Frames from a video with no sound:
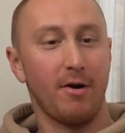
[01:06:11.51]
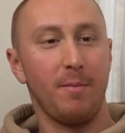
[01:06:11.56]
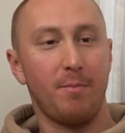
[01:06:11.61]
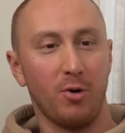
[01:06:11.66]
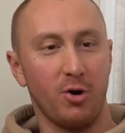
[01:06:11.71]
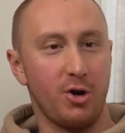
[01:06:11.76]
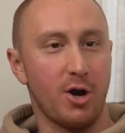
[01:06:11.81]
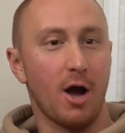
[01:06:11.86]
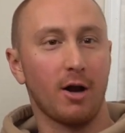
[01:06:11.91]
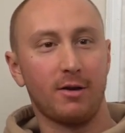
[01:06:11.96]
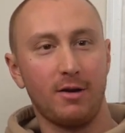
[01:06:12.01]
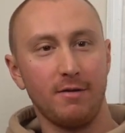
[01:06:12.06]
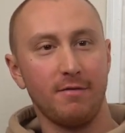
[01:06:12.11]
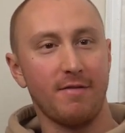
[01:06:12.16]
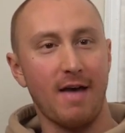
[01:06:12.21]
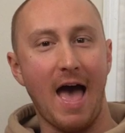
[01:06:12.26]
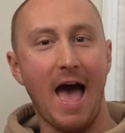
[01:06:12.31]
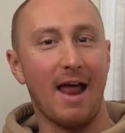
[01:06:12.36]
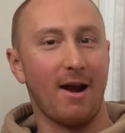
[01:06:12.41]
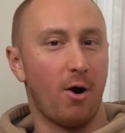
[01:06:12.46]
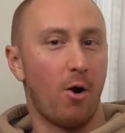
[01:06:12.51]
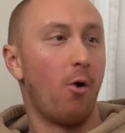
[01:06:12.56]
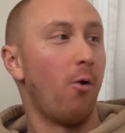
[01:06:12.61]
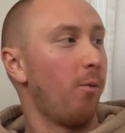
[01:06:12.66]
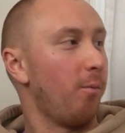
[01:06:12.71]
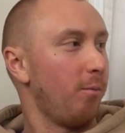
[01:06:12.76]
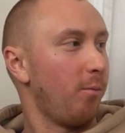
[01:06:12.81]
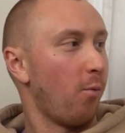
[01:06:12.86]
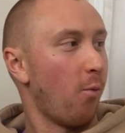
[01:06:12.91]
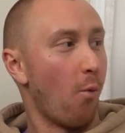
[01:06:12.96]
productive at home,
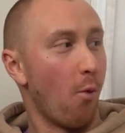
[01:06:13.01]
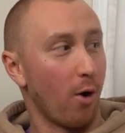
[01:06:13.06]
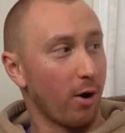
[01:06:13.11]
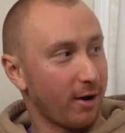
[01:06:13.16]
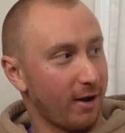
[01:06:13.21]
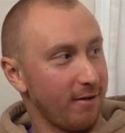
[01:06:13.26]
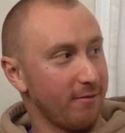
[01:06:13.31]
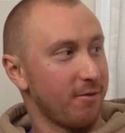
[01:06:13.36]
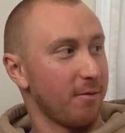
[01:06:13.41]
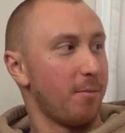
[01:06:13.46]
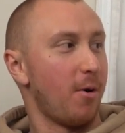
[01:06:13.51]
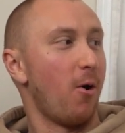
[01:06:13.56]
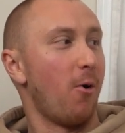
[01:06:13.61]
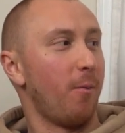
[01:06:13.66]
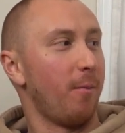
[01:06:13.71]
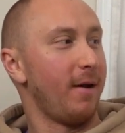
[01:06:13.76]
working from home.